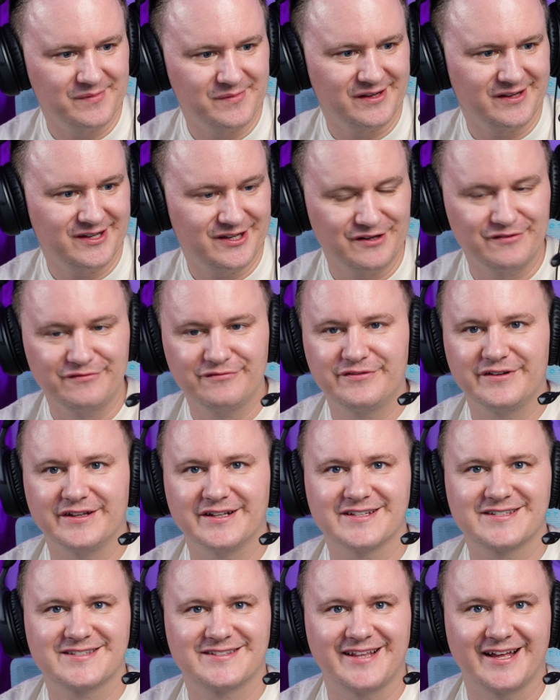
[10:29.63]

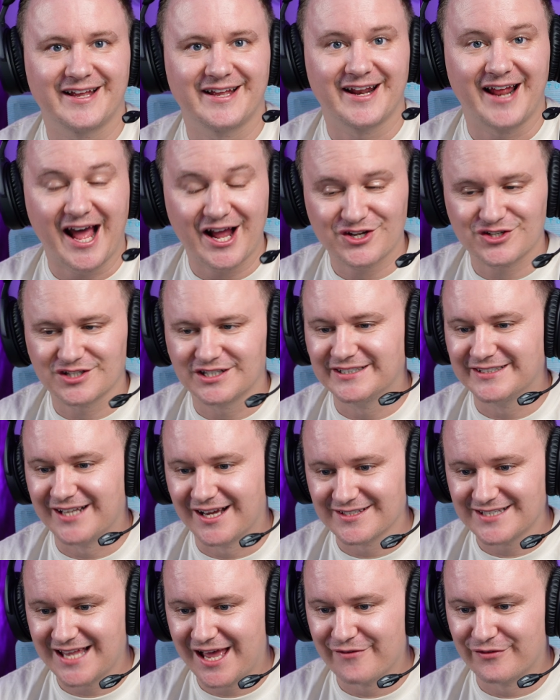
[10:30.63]
convinced that it actually does
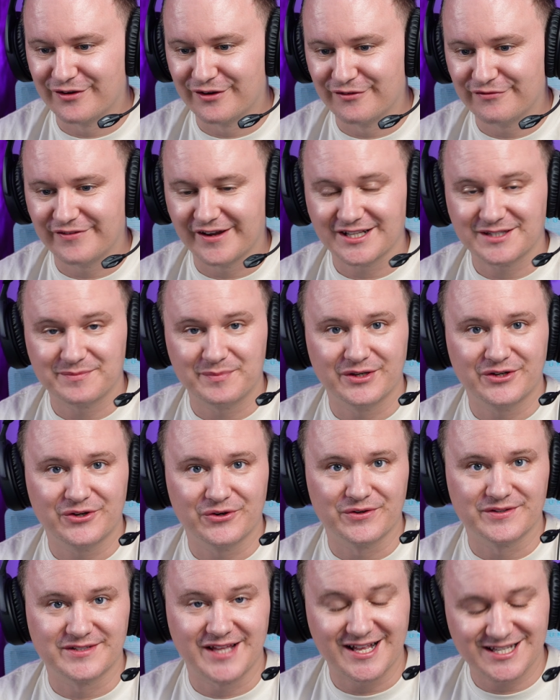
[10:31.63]
have an effect, because
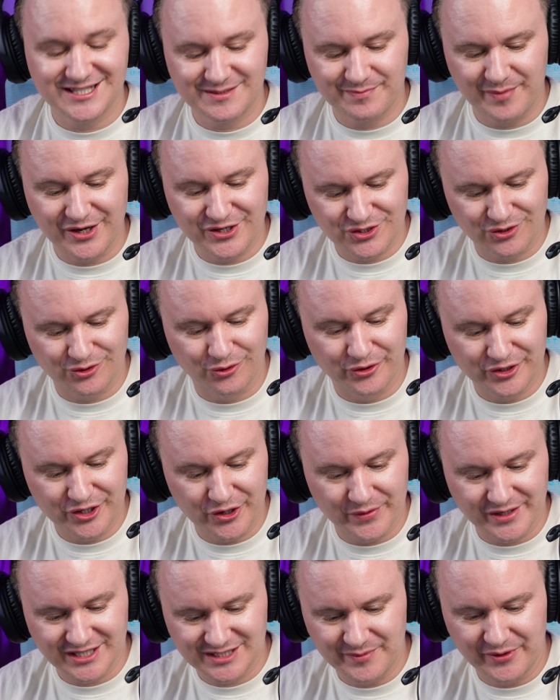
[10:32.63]
that spatial audio
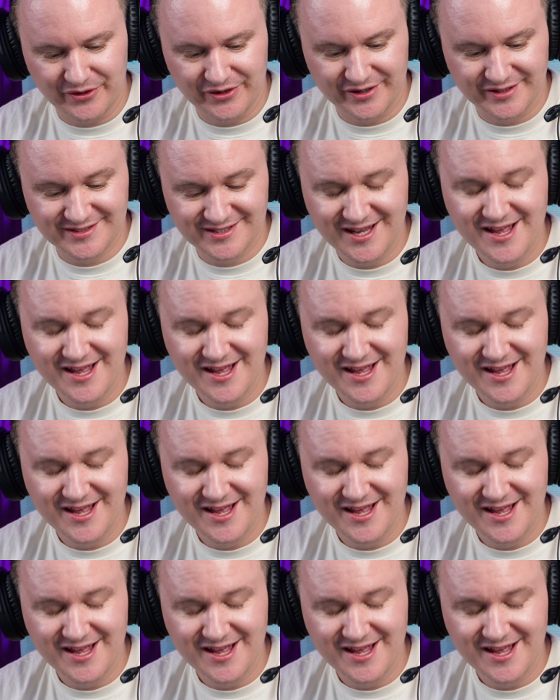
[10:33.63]
experience